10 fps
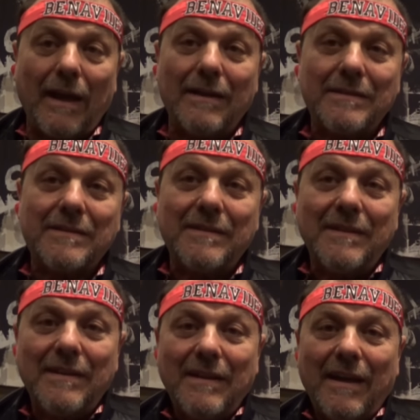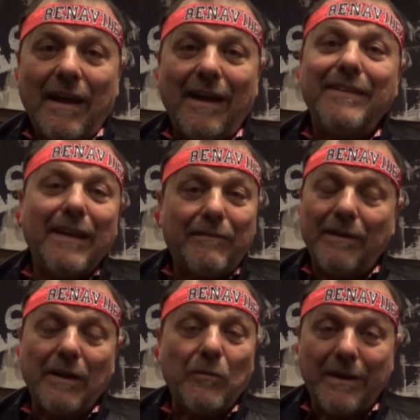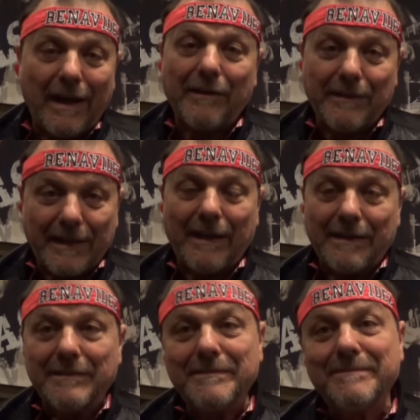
dollars, and definitely will not retire.